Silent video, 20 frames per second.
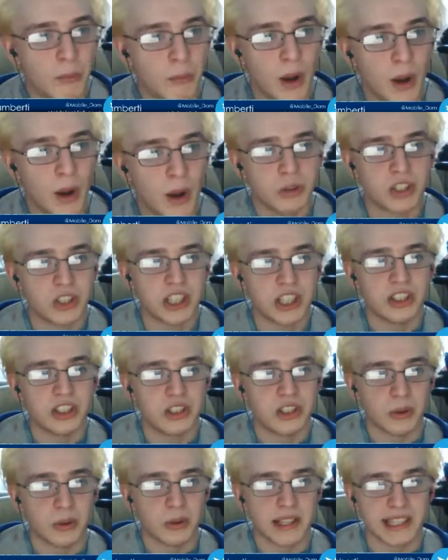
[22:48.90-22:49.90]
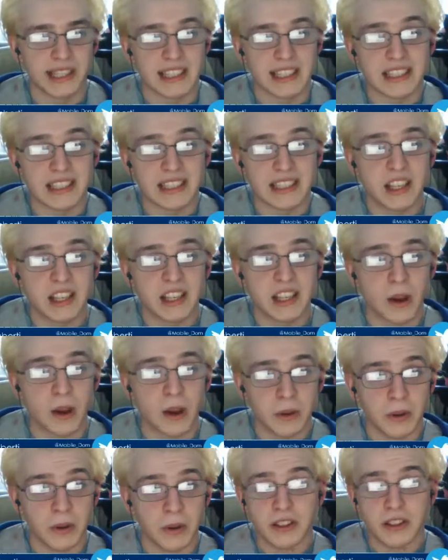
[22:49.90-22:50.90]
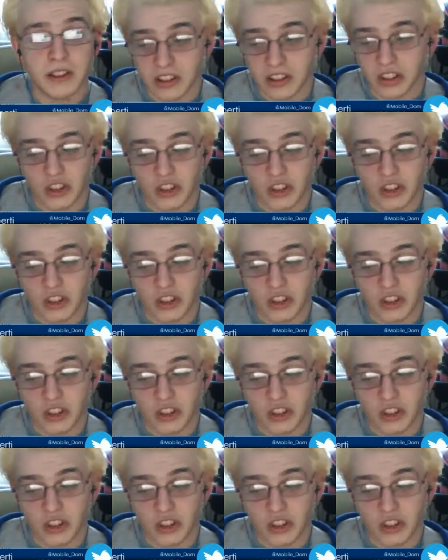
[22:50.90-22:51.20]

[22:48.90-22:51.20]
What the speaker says: LG's doing is like, yo, this